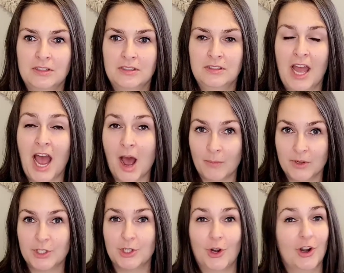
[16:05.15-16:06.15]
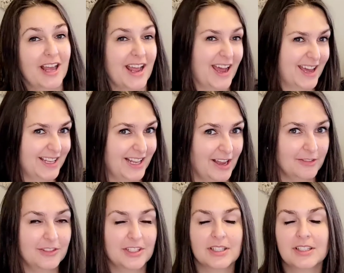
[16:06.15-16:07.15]
how much yarn I had
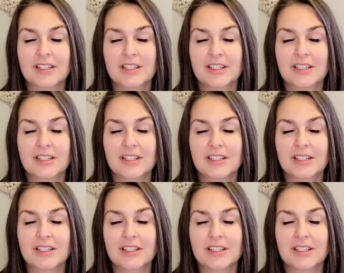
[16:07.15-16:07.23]
left,